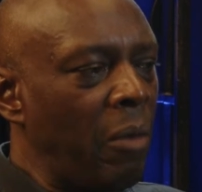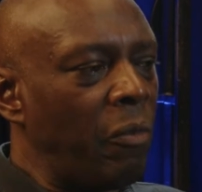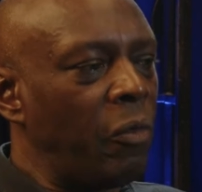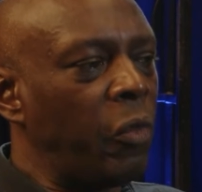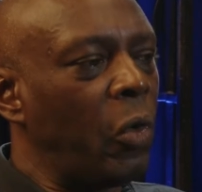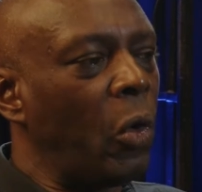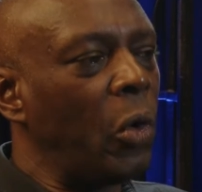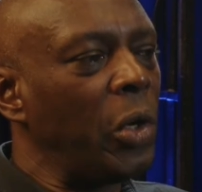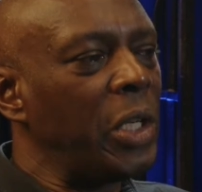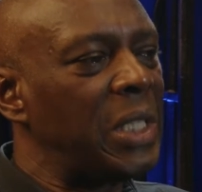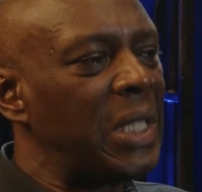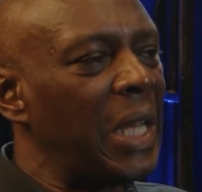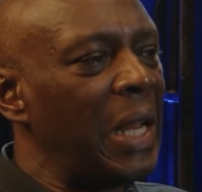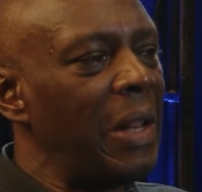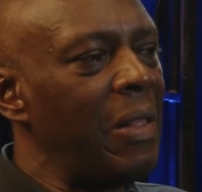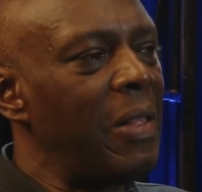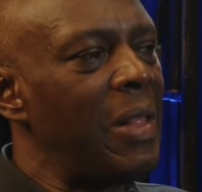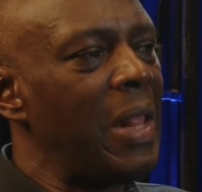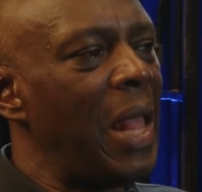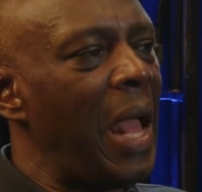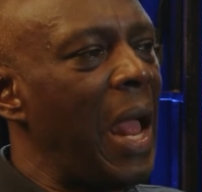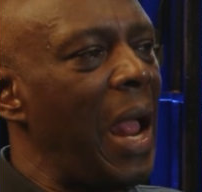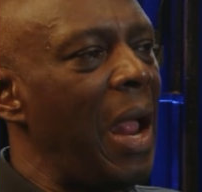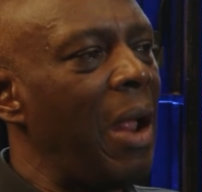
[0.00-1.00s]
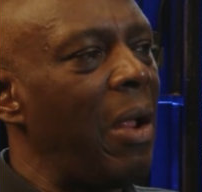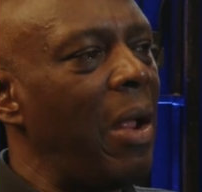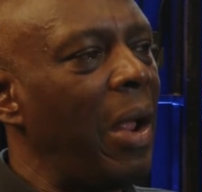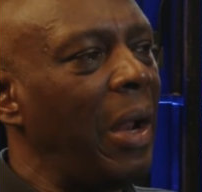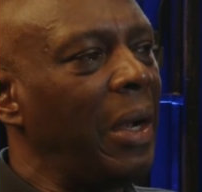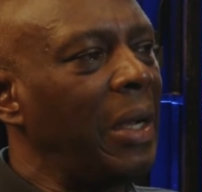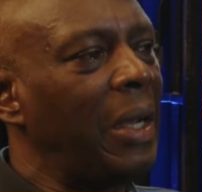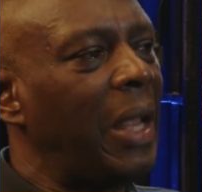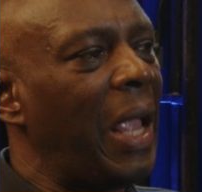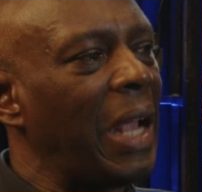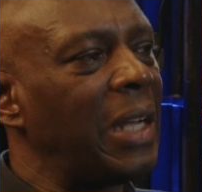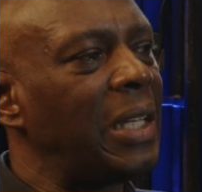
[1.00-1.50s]
voice in there
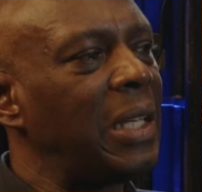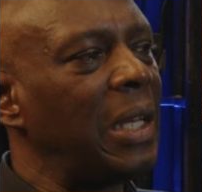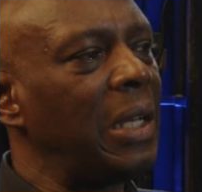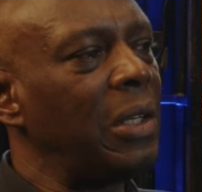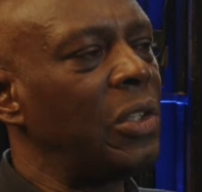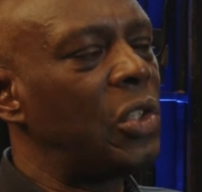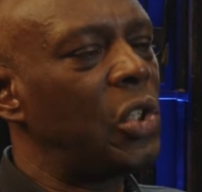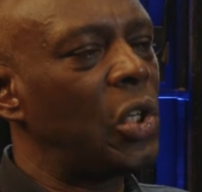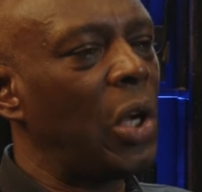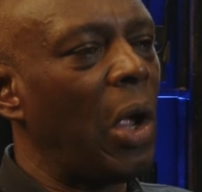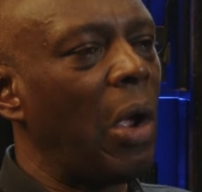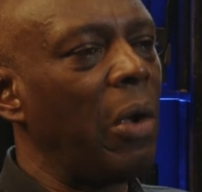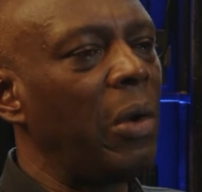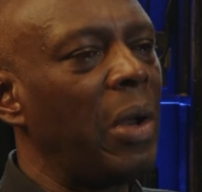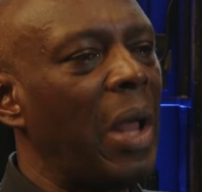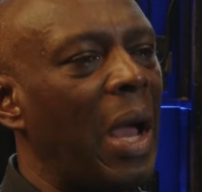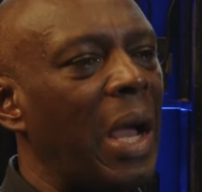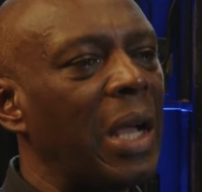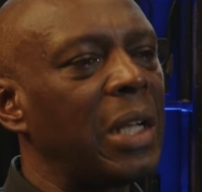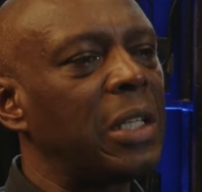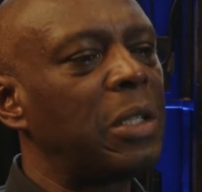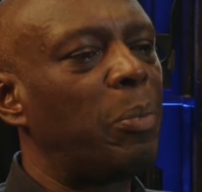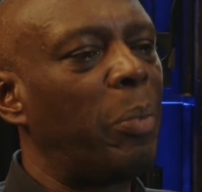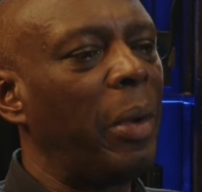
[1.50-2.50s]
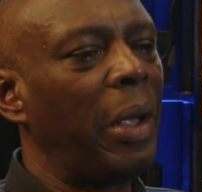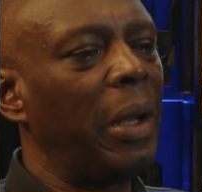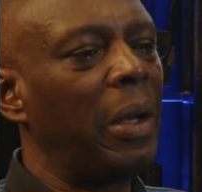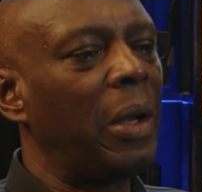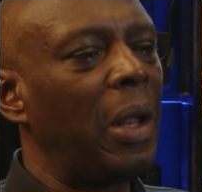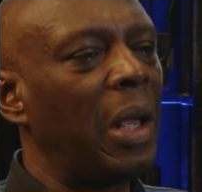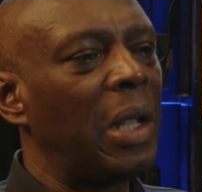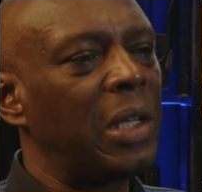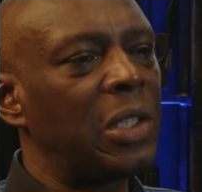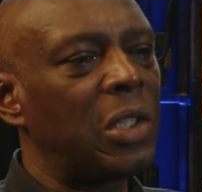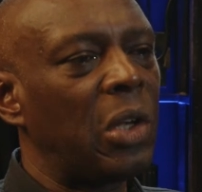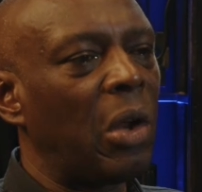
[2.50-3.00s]
and getting shown has
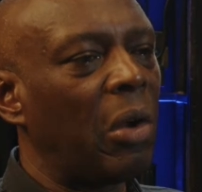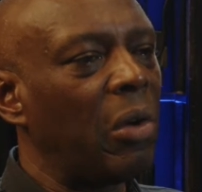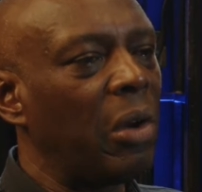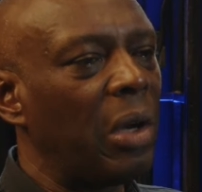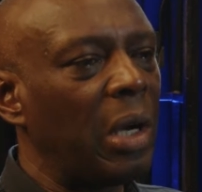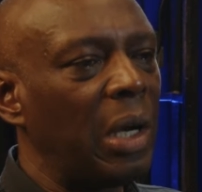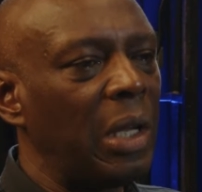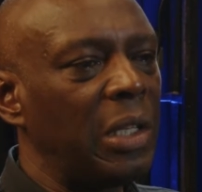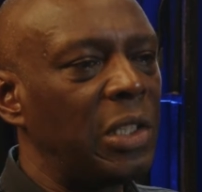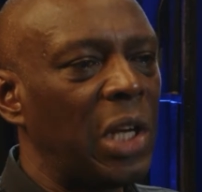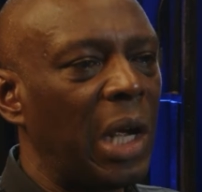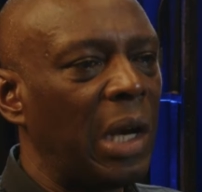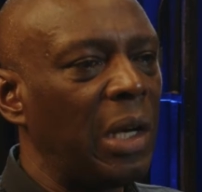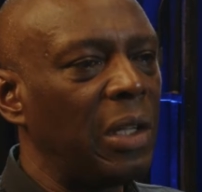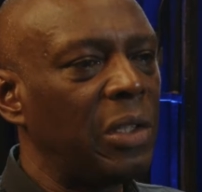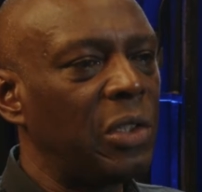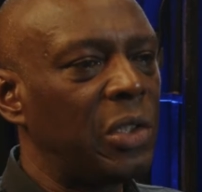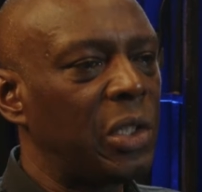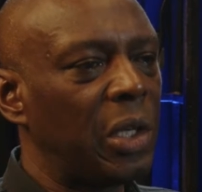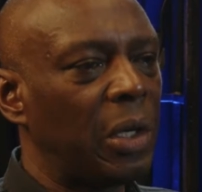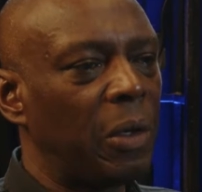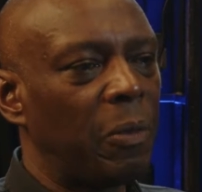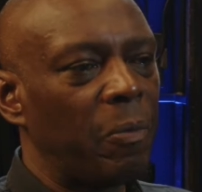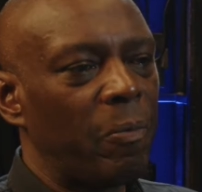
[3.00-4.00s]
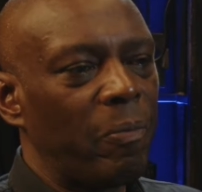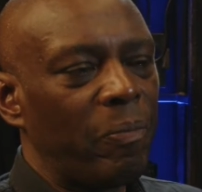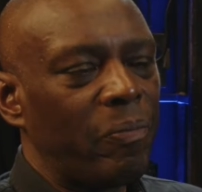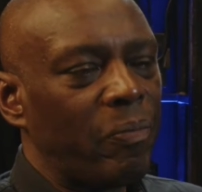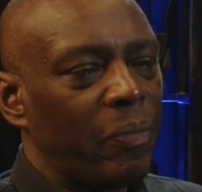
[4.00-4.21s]
been historically challenging,